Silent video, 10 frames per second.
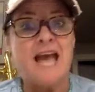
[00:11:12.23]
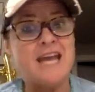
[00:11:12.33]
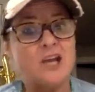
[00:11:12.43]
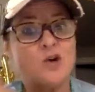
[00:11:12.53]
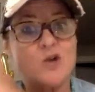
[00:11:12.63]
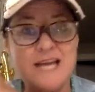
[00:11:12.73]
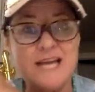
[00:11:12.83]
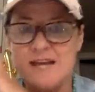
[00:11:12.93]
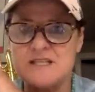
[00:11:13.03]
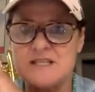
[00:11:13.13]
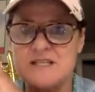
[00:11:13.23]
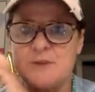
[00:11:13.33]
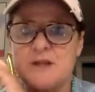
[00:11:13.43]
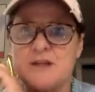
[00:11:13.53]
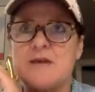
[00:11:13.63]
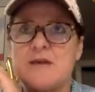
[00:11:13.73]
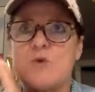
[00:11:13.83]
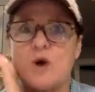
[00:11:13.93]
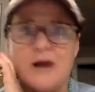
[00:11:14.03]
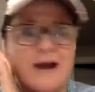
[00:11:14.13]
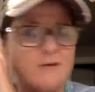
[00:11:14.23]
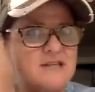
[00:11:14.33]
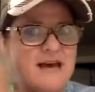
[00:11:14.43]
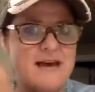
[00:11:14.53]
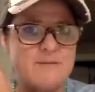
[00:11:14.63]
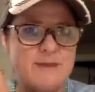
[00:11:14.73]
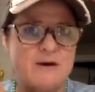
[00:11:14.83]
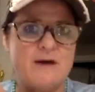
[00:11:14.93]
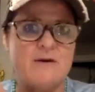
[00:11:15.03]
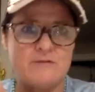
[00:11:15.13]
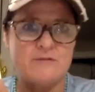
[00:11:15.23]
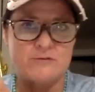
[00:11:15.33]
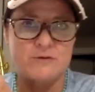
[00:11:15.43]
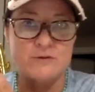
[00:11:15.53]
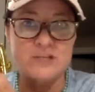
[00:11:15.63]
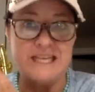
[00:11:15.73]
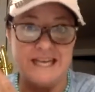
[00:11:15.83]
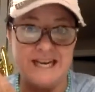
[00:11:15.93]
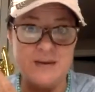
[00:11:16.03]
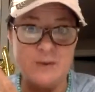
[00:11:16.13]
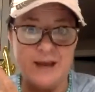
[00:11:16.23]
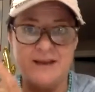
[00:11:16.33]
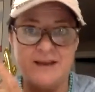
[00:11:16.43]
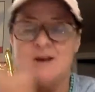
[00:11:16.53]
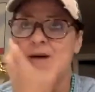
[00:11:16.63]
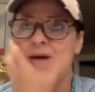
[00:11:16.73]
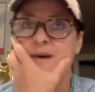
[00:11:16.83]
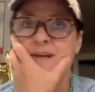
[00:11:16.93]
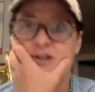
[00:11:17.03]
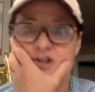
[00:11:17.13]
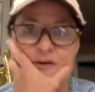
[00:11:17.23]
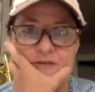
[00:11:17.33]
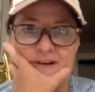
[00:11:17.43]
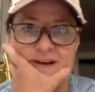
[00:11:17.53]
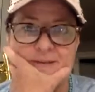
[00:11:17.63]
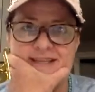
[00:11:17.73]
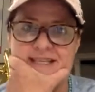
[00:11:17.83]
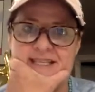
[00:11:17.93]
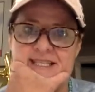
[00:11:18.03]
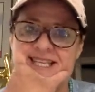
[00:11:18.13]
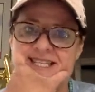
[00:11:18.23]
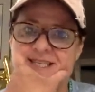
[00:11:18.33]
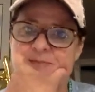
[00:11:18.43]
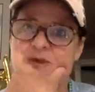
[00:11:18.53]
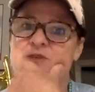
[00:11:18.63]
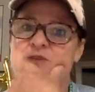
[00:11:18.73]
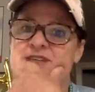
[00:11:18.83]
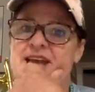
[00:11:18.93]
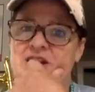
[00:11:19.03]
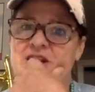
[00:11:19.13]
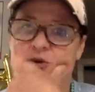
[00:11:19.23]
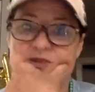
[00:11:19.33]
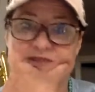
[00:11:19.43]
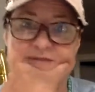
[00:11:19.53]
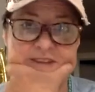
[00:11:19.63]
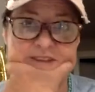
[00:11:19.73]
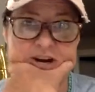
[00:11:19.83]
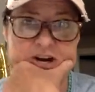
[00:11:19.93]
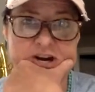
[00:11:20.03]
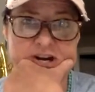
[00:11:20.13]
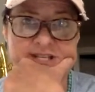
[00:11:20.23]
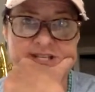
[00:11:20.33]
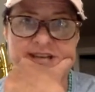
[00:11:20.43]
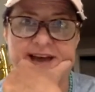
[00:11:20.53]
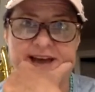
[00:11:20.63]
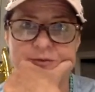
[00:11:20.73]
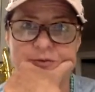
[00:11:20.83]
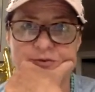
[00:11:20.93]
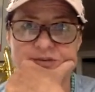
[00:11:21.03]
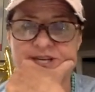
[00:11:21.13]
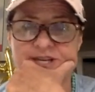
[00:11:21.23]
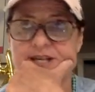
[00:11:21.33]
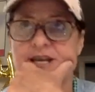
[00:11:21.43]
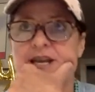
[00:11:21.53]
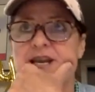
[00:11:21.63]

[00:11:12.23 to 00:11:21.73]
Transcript: And creatives typically work outside, better out of routine anyway. But it's so funny because that people's antidote to fear is to have a routine.